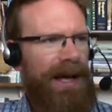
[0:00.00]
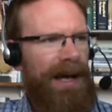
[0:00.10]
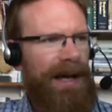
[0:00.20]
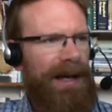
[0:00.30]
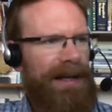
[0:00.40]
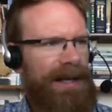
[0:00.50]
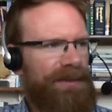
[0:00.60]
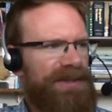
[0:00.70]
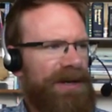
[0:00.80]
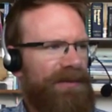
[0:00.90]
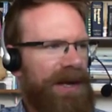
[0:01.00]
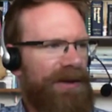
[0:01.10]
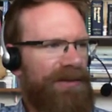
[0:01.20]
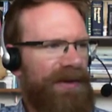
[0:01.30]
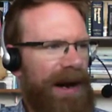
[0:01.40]
Uh, and he himself
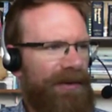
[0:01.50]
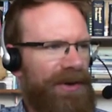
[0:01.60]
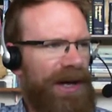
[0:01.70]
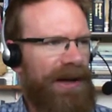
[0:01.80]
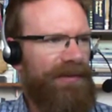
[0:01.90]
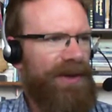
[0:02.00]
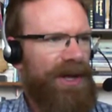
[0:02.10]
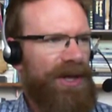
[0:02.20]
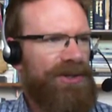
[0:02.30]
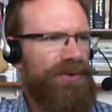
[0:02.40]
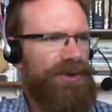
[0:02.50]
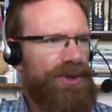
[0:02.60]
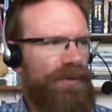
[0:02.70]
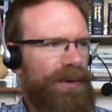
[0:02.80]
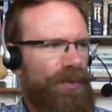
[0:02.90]
carried the fire and the knife. So the
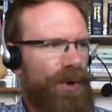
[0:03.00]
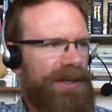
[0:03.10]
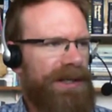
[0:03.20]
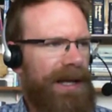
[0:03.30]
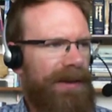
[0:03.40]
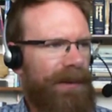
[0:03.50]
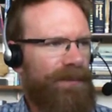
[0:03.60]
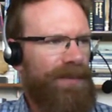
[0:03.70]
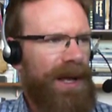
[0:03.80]
two of them walked together.